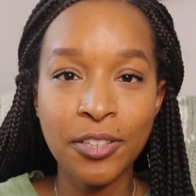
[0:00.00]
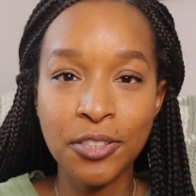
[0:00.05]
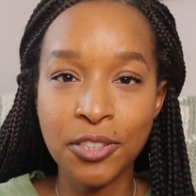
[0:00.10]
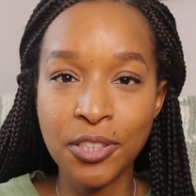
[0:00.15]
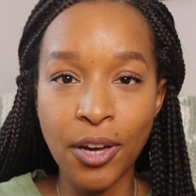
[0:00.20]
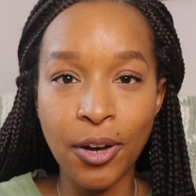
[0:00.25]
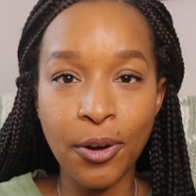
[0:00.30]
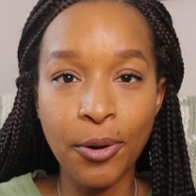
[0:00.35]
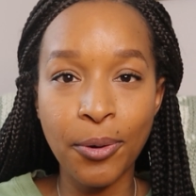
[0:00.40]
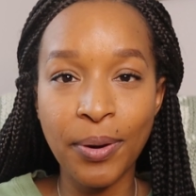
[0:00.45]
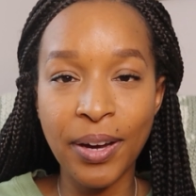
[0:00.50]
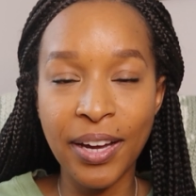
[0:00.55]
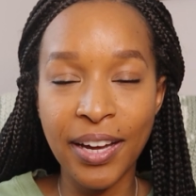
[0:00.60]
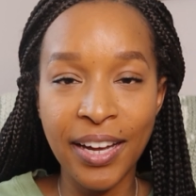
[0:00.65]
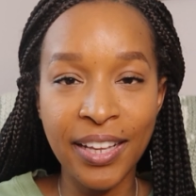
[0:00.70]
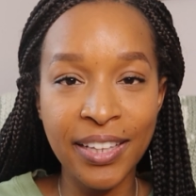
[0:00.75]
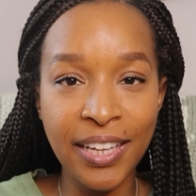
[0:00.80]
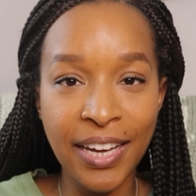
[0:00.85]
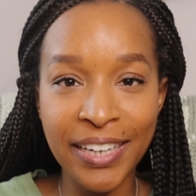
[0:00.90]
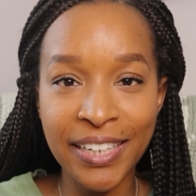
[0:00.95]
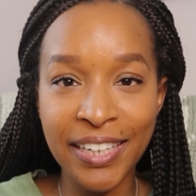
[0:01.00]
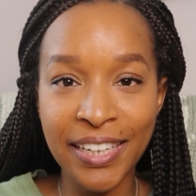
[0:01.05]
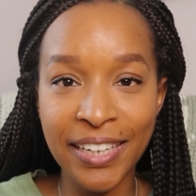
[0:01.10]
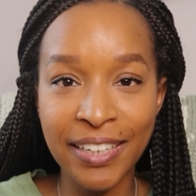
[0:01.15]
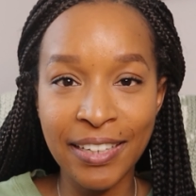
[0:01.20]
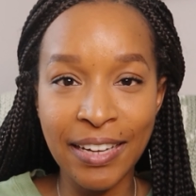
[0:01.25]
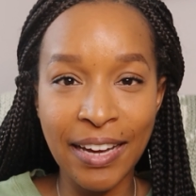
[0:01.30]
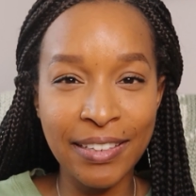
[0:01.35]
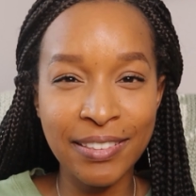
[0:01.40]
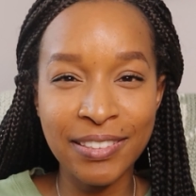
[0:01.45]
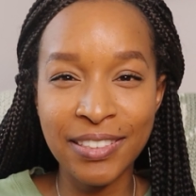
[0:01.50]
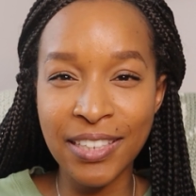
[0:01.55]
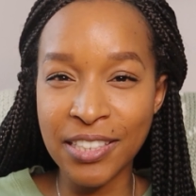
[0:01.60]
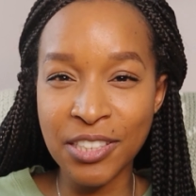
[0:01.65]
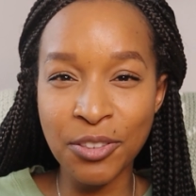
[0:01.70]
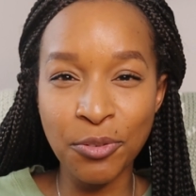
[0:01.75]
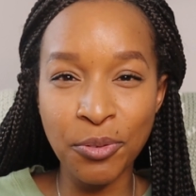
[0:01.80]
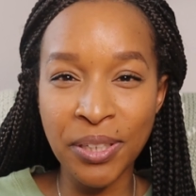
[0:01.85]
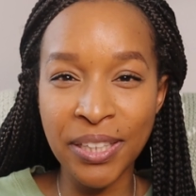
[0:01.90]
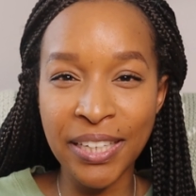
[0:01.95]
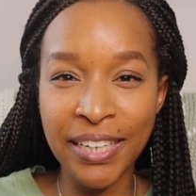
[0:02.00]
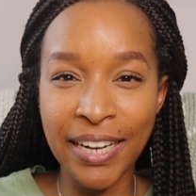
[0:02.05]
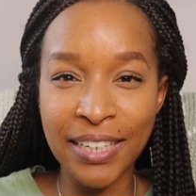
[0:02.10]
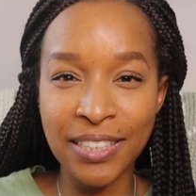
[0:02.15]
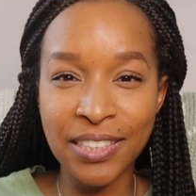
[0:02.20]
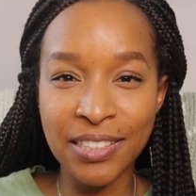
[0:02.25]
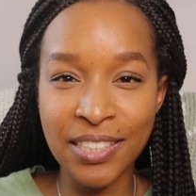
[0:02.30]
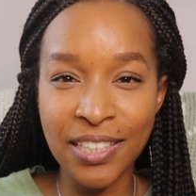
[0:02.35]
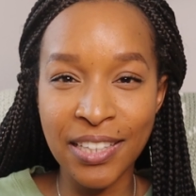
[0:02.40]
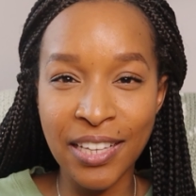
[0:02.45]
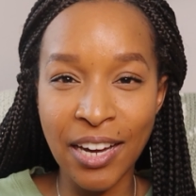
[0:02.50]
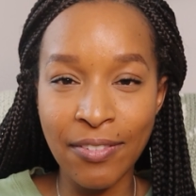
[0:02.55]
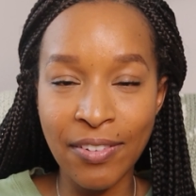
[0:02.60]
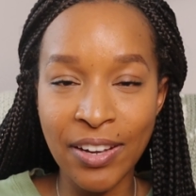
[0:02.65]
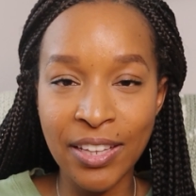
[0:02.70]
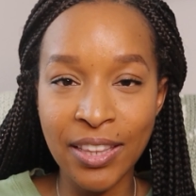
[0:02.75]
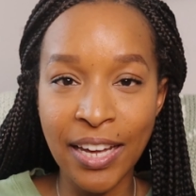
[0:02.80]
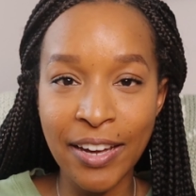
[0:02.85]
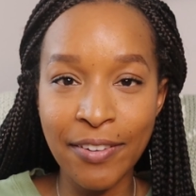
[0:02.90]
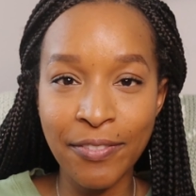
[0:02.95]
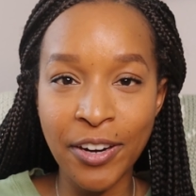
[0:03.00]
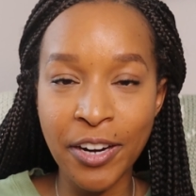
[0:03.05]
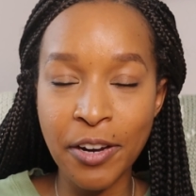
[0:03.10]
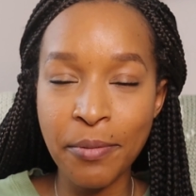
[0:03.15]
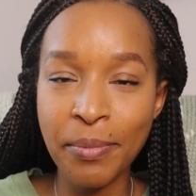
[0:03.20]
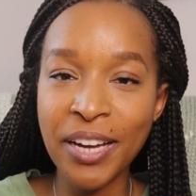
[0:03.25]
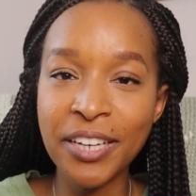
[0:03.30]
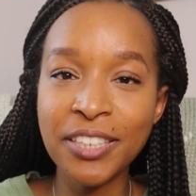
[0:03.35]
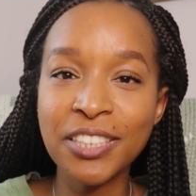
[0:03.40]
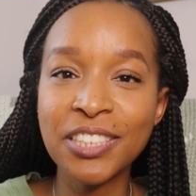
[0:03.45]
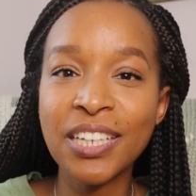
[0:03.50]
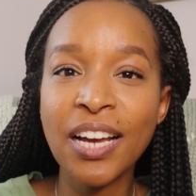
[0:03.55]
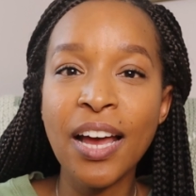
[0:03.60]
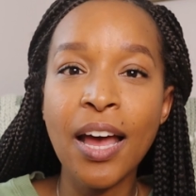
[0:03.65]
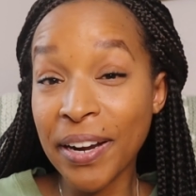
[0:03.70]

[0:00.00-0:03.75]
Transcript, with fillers: So Alani doesn't really get to see that red light very much.